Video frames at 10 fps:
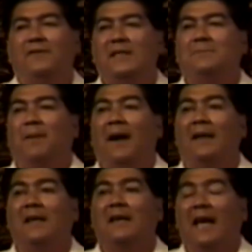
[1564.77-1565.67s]
his
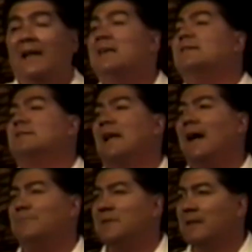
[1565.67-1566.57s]
body, and he
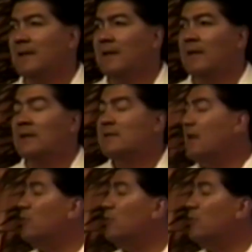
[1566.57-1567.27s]
stops. Said,